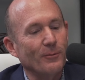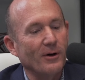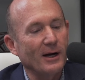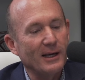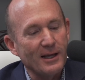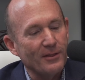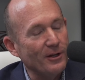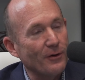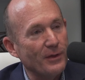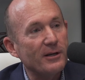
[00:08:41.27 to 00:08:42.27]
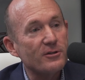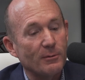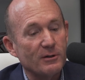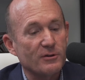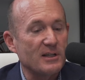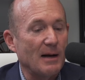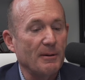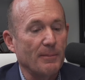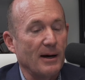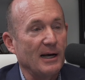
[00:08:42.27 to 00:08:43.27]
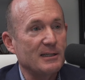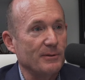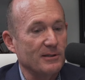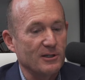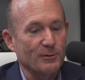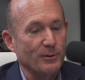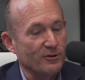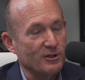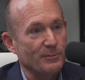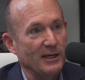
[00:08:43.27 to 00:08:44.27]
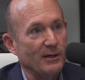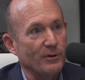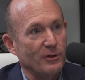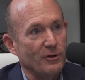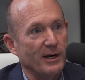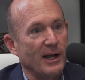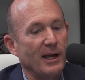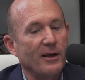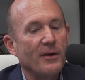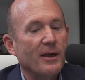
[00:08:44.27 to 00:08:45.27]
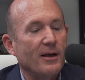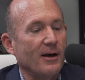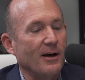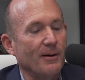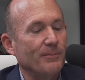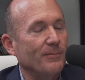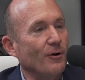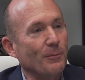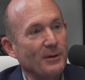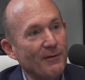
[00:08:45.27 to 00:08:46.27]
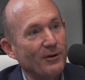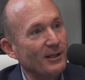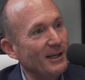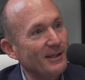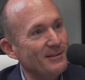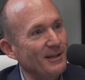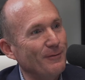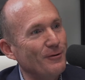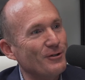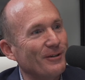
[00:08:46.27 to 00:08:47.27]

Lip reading: Well, again, thank you so much for stopping by. It's been such a pleasure speaking with you today. Hope to have you on again in the future.